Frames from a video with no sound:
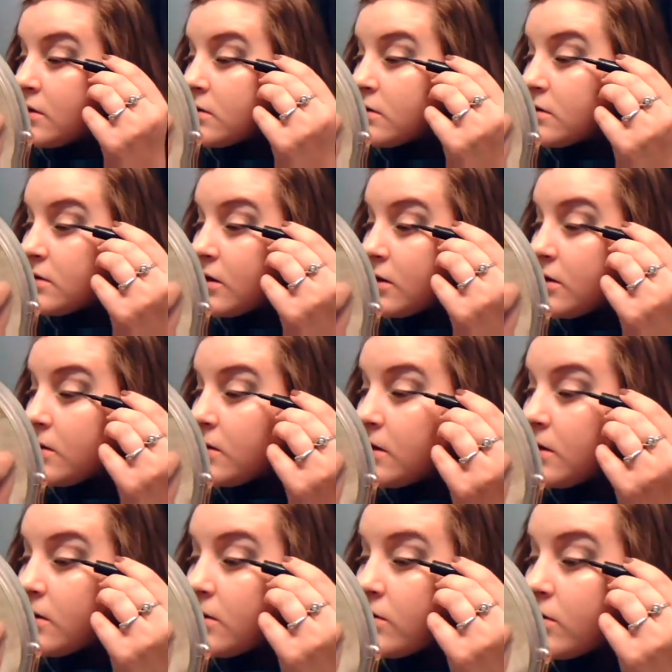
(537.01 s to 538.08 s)
So start in the
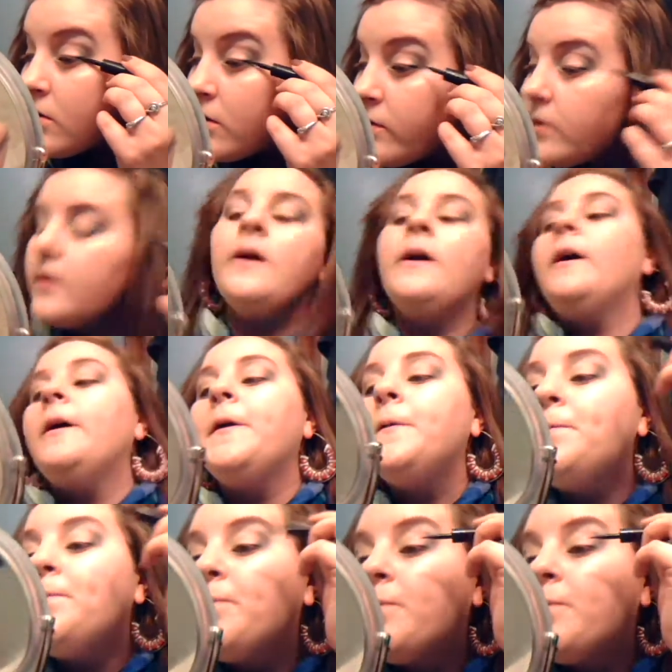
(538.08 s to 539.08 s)
inner corner of your eye.